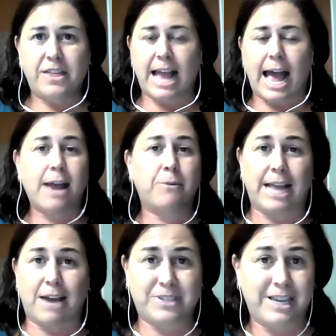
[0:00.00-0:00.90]
that I
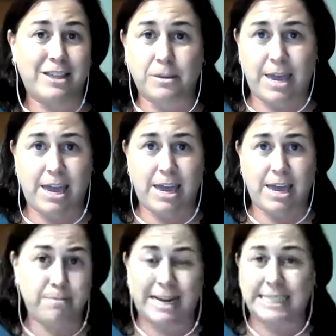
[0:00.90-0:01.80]
would have to hit the
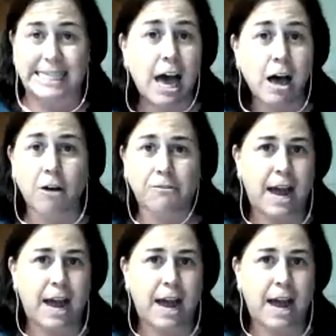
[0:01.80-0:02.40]
pavement myself,